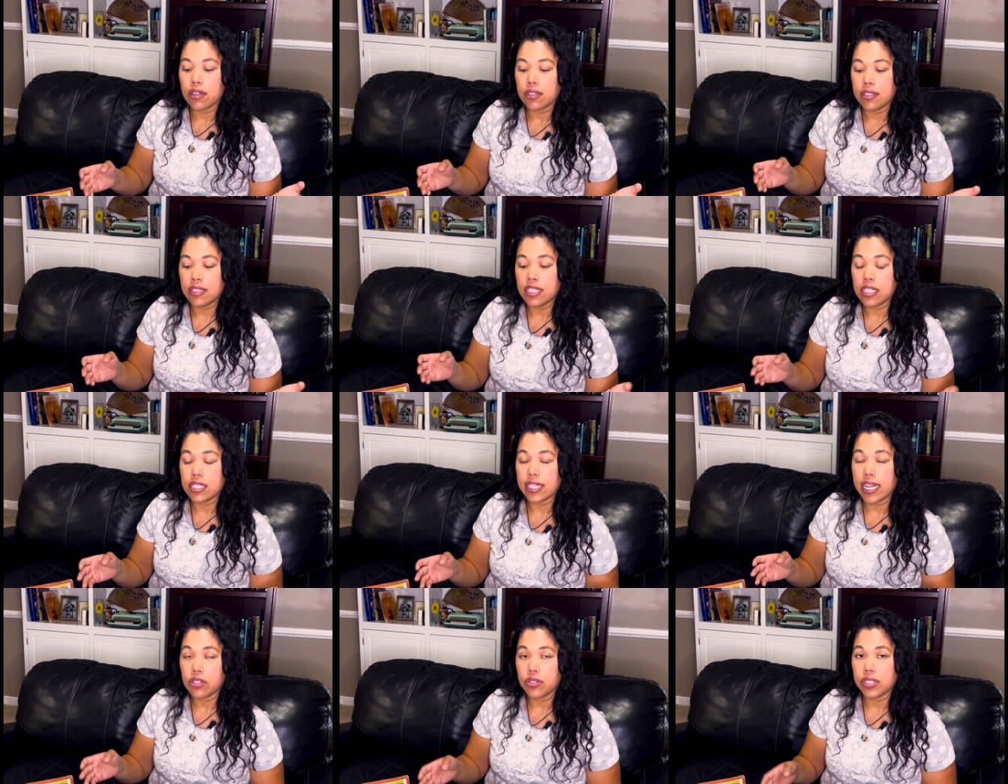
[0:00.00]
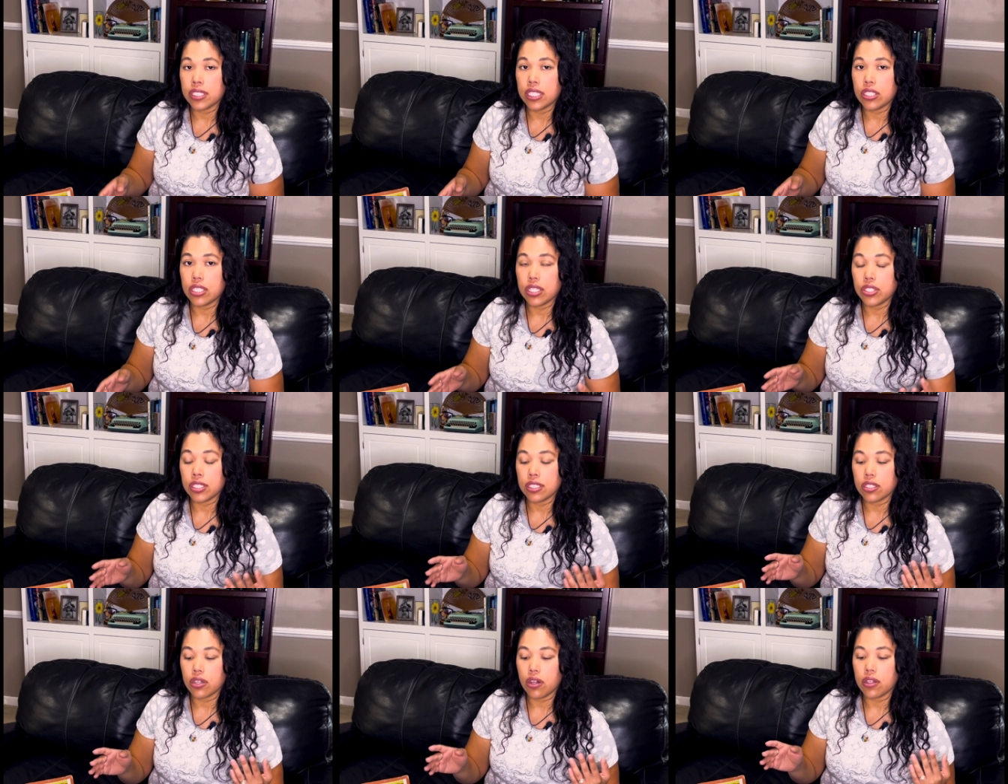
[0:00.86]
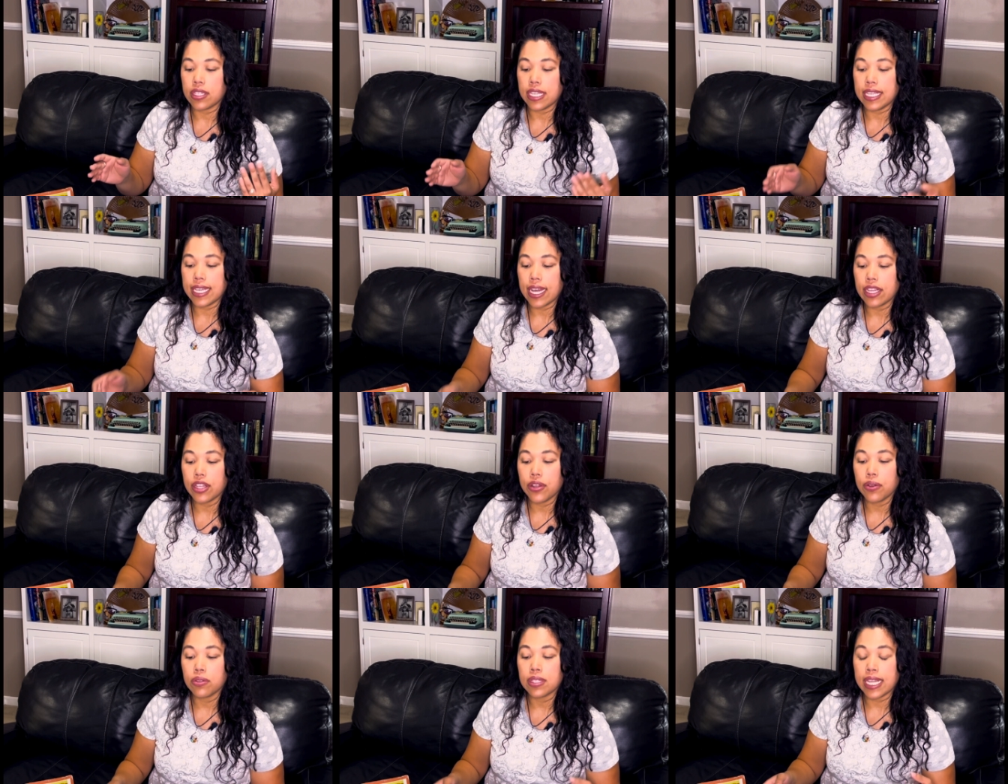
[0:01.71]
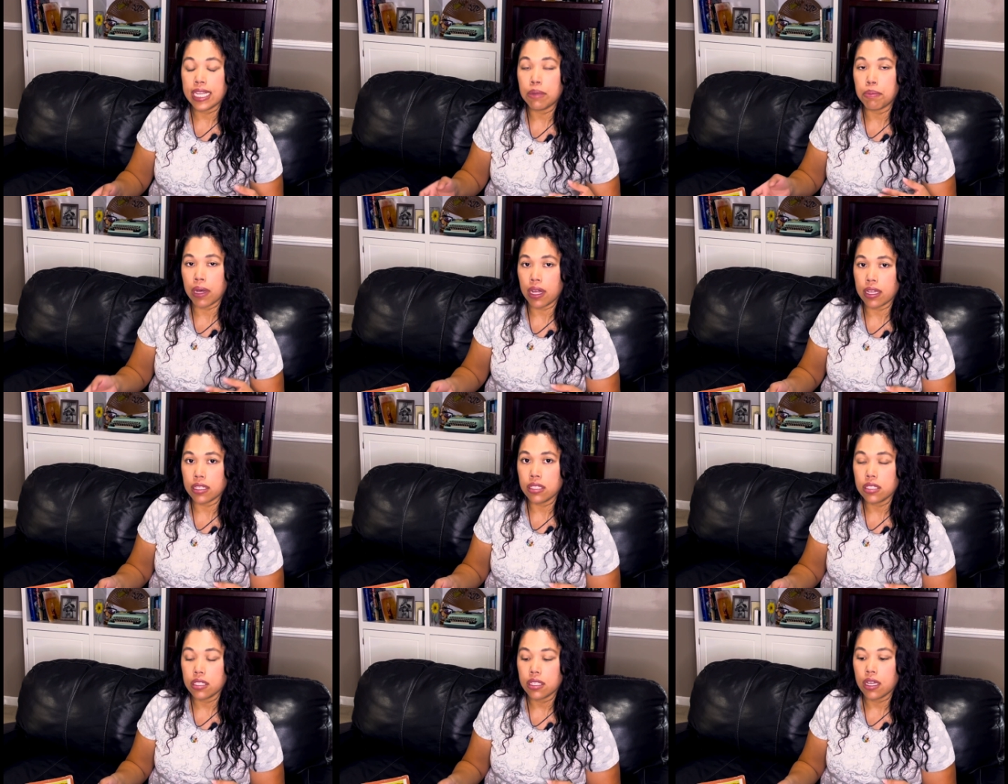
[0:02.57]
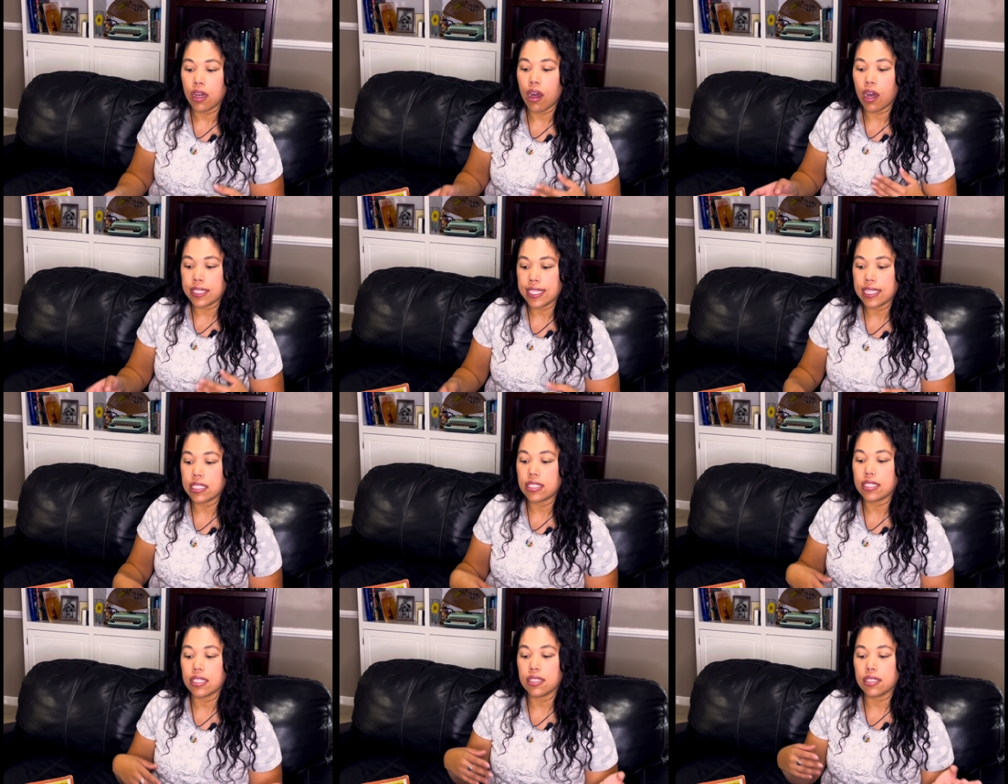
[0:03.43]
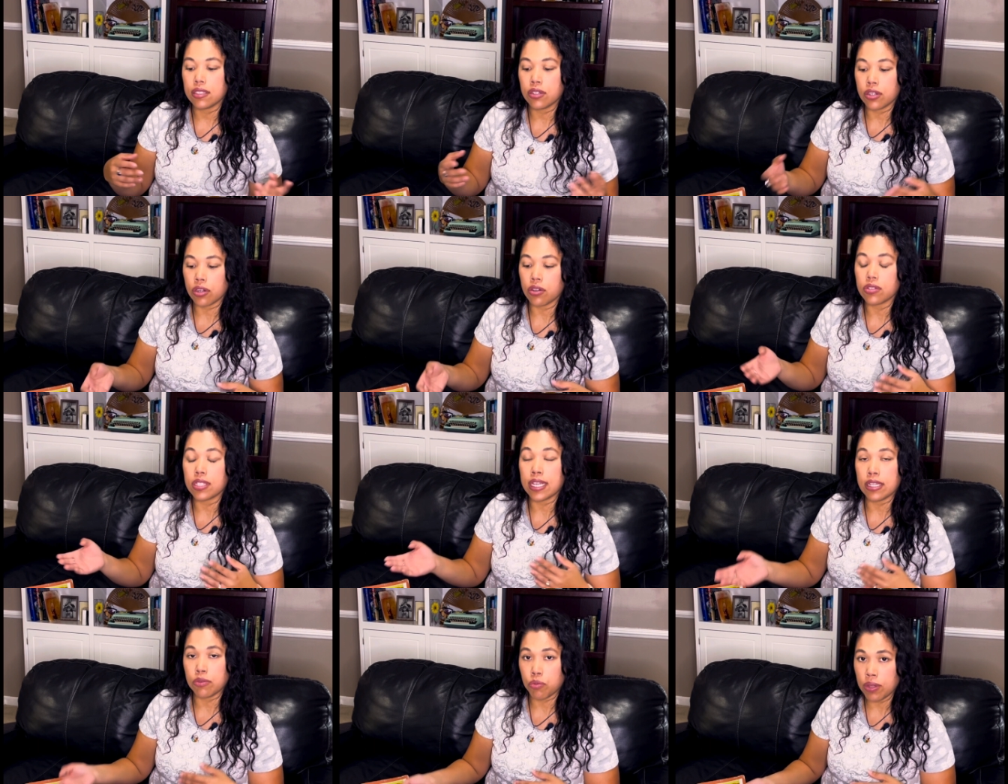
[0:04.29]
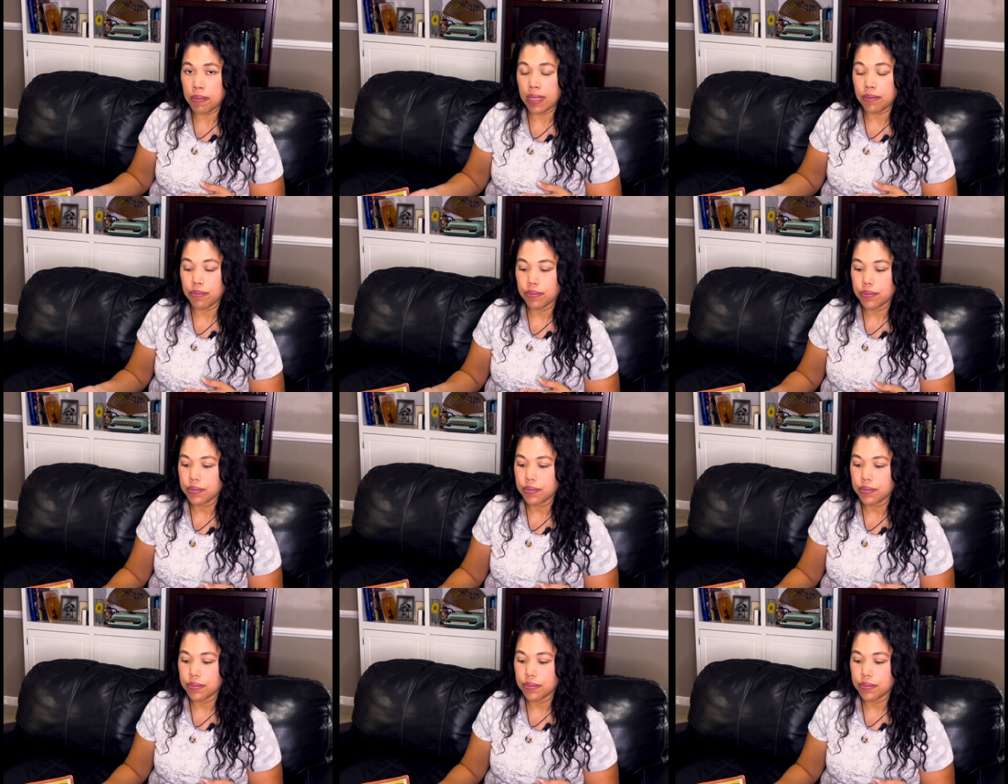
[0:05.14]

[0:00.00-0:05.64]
this last organization is called the Yellow Ladybugs, Autistics, Girls and Women.